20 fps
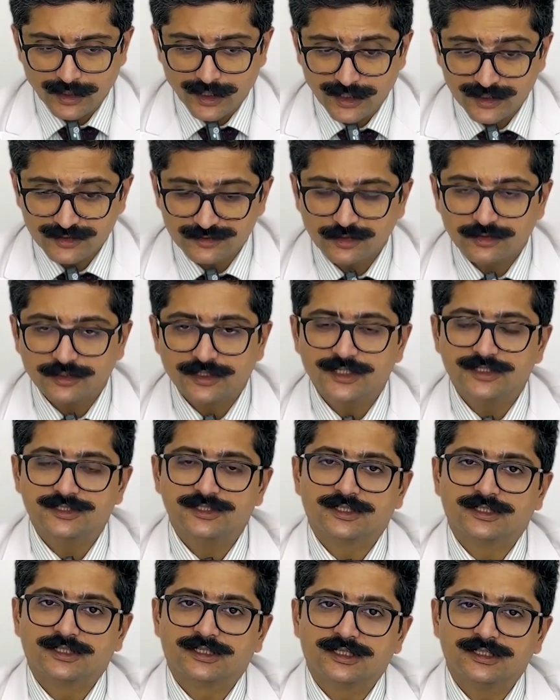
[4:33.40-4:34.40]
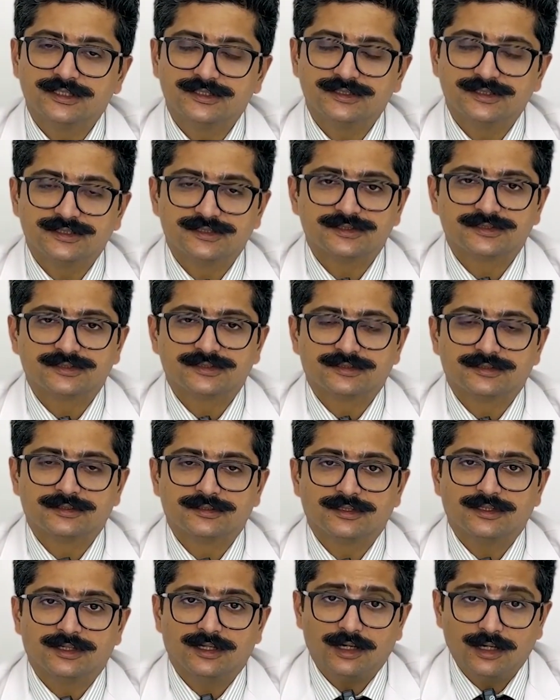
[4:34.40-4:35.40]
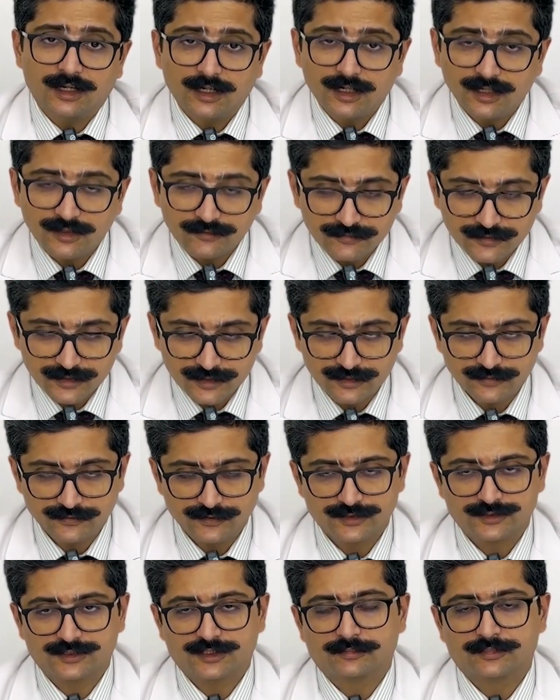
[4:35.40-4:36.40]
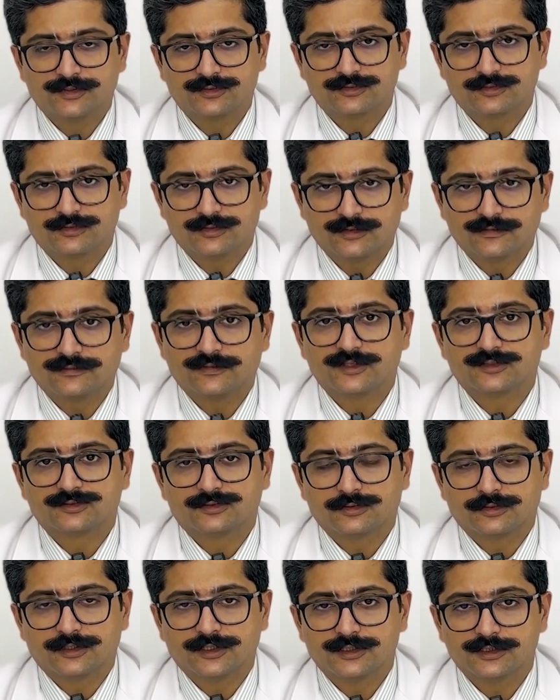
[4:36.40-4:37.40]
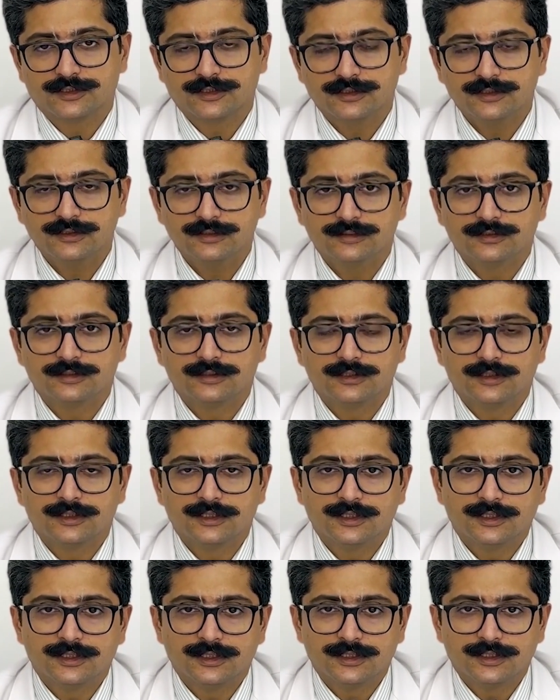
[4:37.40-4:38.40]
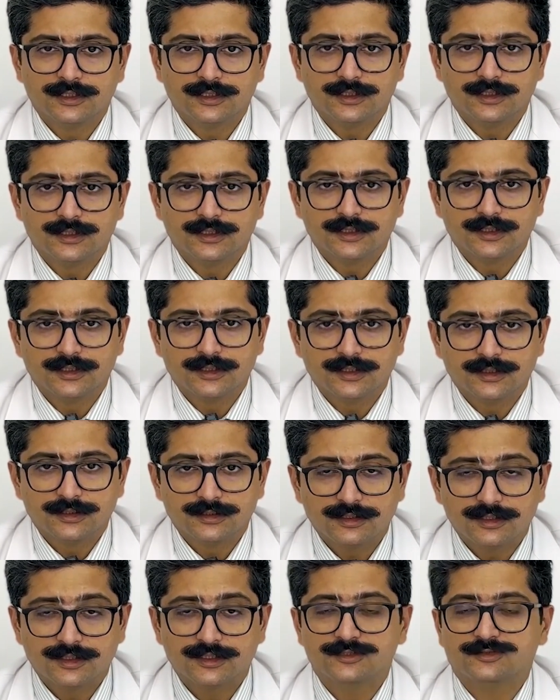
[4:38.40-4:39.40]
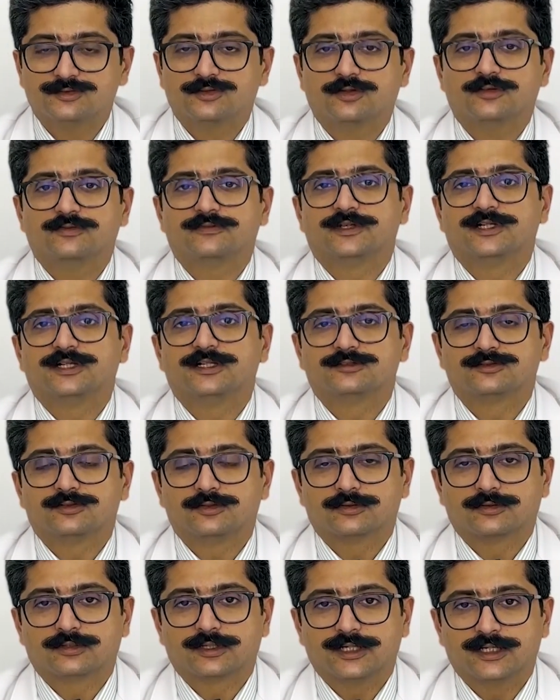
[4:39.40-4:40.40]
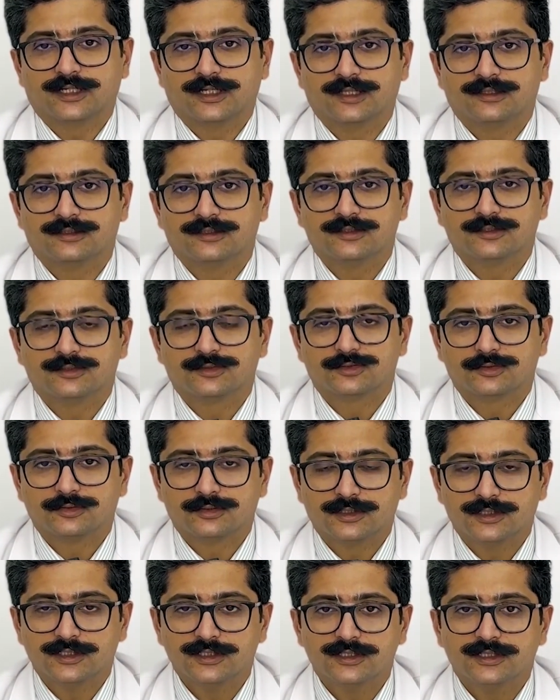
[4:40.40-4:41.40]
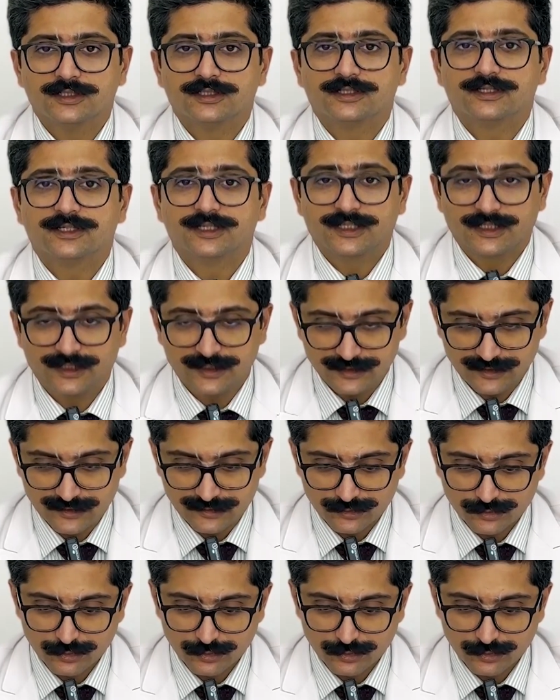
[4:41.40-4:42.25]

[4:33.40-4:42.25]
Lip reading: As your age increases, after the first episode of dislocation, the risk of redislocating the shoulder decreases.